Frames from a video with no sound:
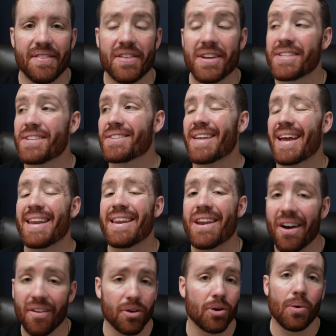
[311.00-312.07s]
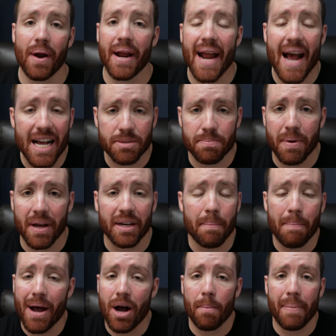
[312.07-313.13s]
this is another great aspect
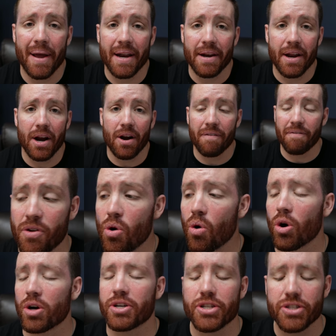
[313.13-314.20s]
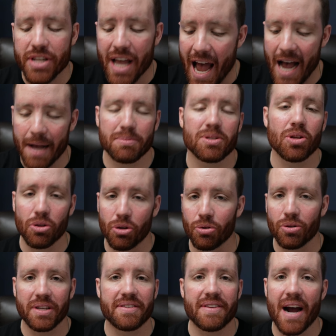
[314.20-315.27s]
about Bandera. If you are just
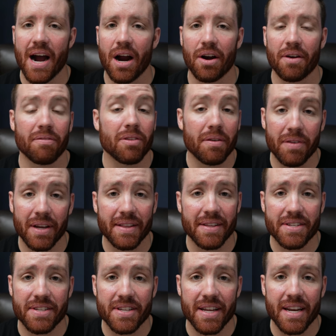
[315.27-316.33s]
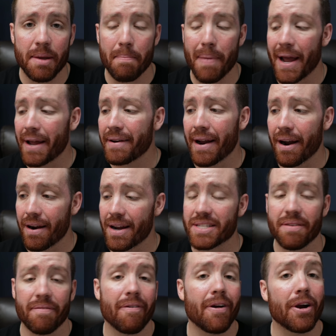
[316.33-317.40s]
absolutely tired of living in the city, Bandera is
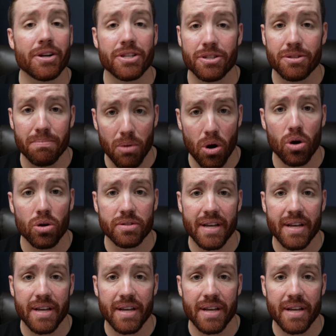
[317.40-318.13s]
a very small